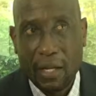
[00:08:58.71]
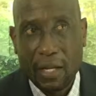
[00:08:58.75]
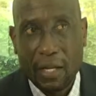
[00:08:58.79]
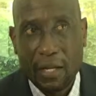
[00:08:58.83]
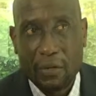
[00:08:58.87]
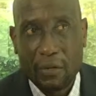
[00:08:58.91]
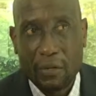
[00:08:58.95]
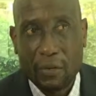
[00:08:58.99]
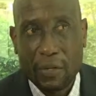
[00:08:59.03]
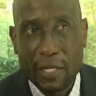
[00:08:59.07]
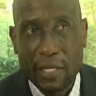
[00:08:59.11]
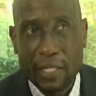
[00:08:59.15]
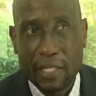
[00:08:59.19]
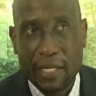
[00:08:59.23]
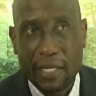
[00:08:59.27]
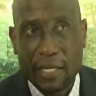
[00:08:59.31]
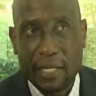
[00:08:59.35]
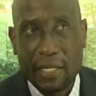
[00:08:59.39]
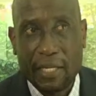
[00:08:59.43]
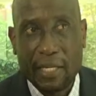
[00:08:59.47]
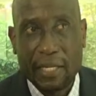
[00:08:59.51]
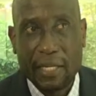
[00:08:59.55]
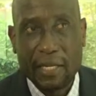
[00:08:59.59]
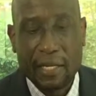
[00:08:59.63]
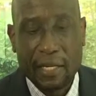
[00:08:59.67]
You get the
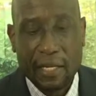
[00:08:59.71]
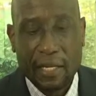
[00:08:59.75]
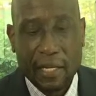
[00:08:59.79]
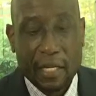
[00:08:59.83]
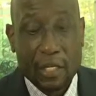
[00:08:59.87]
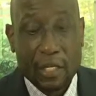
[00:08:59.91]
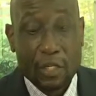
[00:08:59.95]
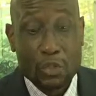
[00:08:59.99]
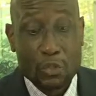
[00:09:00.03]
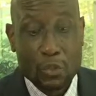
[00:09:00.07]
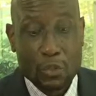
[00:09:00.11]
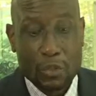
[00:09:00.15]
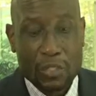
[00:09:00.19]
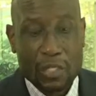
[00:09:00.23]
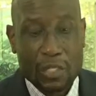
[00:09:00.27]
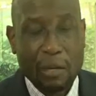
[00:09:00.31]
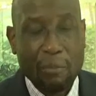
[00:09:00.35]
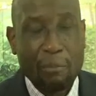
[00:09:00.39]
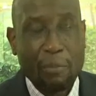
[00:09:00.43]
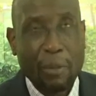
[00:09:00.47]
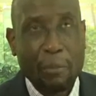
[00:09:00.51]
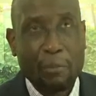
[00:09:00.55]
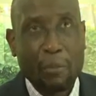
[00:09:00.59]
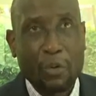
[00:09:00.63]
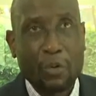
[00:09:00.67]
idea. So some
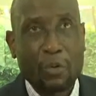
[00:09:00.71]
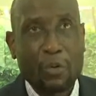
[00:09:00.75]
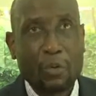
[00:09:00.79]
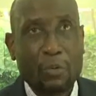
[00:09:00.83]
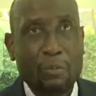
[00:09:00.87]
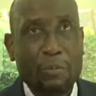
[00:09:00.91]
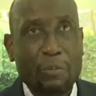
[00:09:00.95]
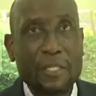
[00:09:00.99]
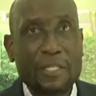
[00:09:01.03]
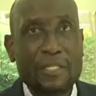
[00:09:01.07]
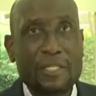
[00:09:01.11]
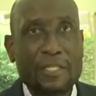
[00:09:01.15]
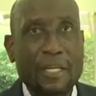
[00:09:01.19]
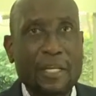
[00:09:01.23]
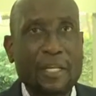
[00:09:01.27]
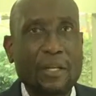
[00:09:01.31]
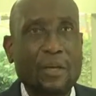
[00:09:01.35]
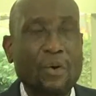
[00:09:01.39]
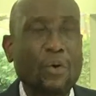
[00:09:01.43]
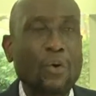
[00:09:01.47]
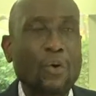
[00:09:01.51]
people could be saying,